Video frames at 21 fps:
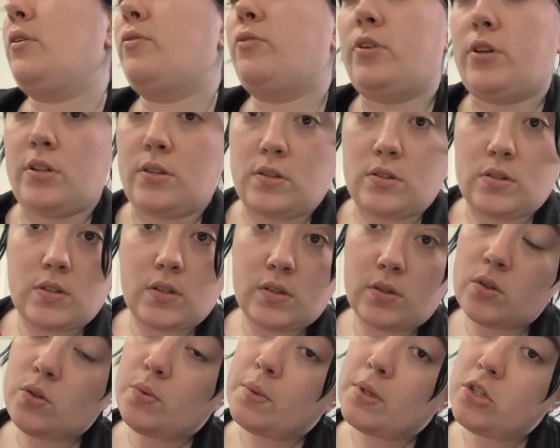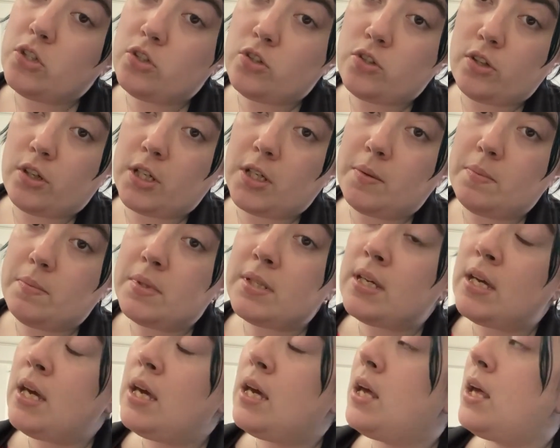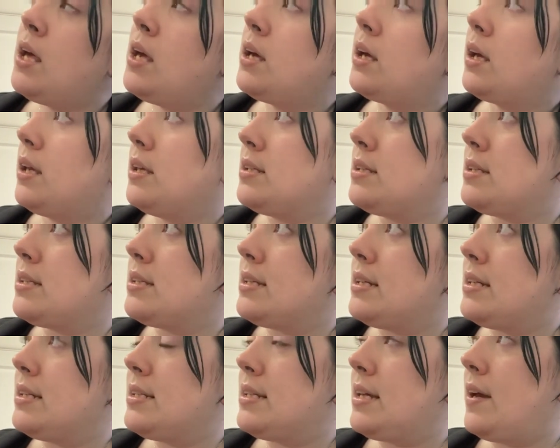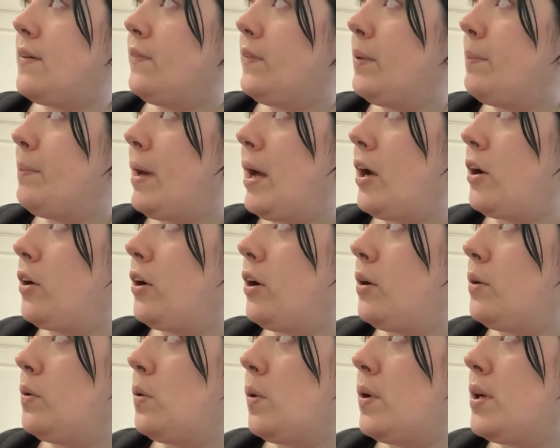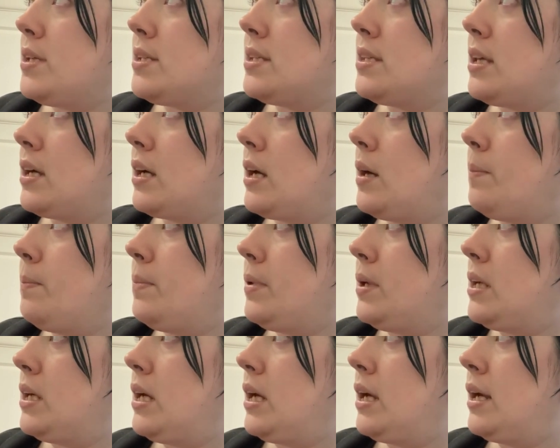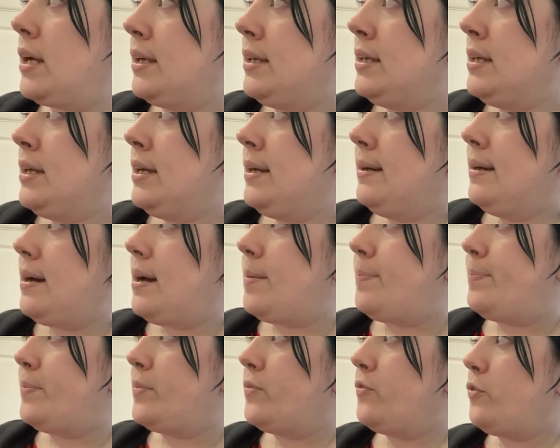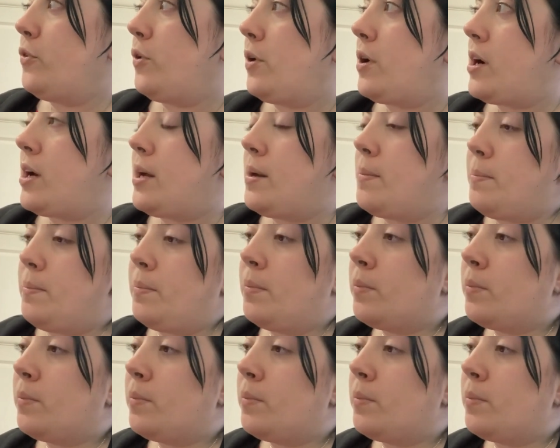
friend's Twitch streams because it's nice to have the background noise and the company for it.